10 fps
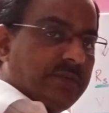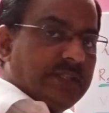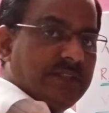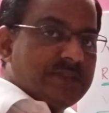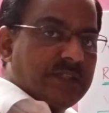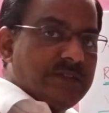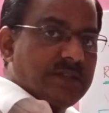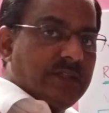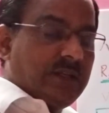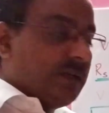resistance
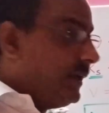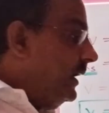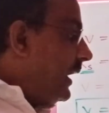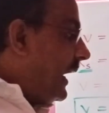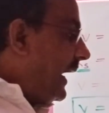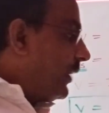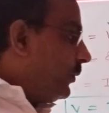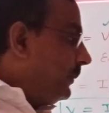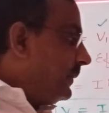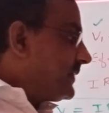here?
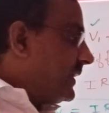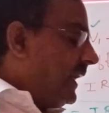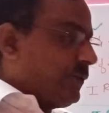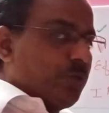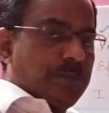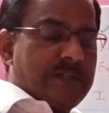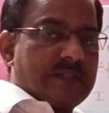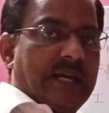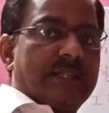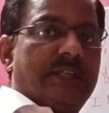R1 plus R2 plus
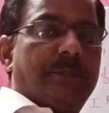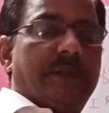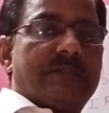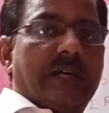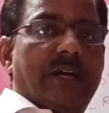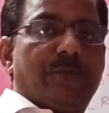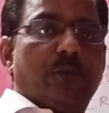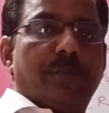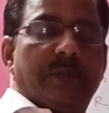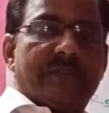R3 plus
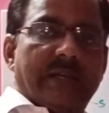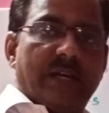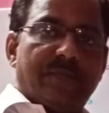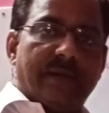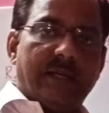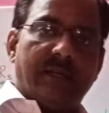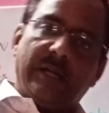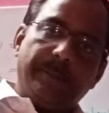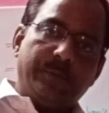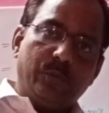R4 plus R5
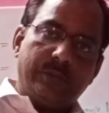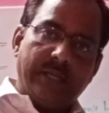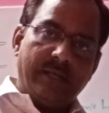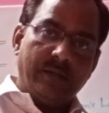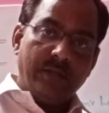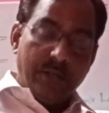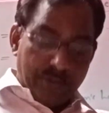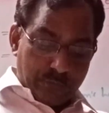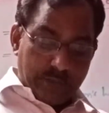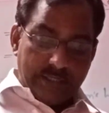up to 10.
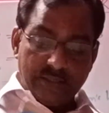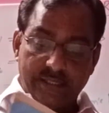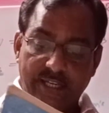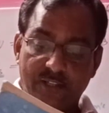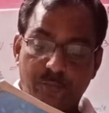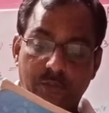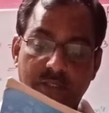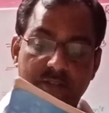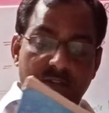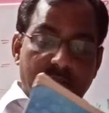So in the textbook it
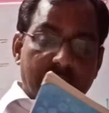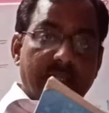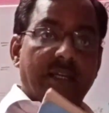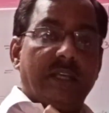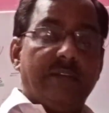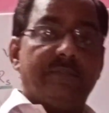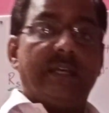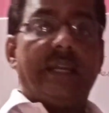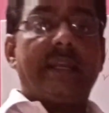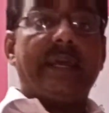is given that if there are